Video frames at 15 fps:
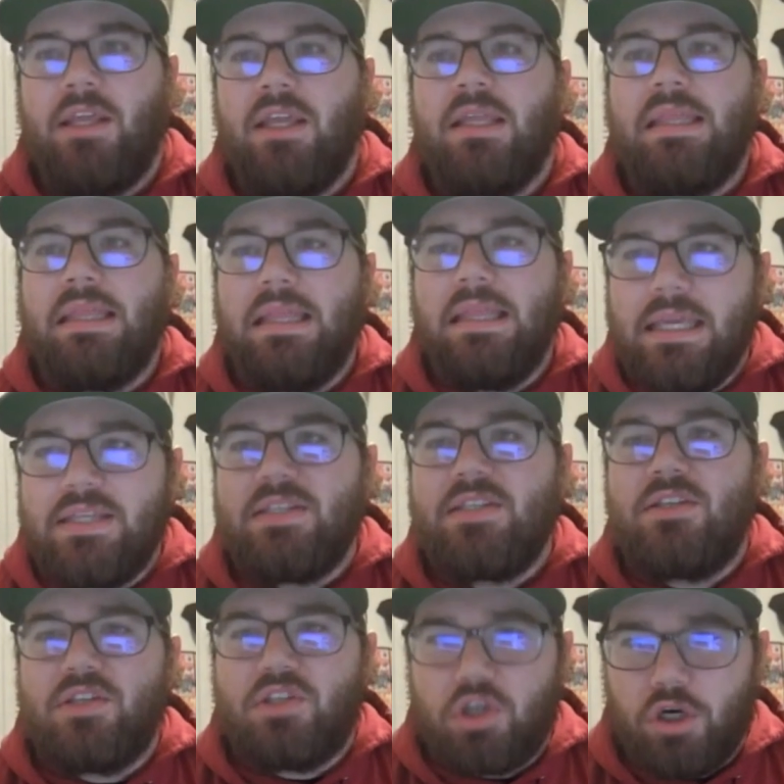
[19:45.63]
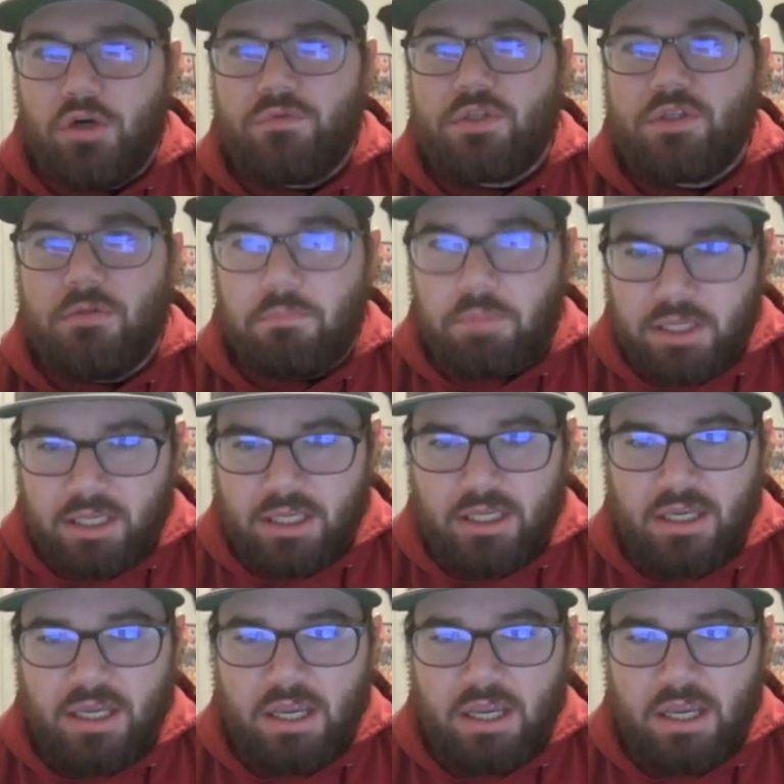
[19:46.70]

He at least deserves to be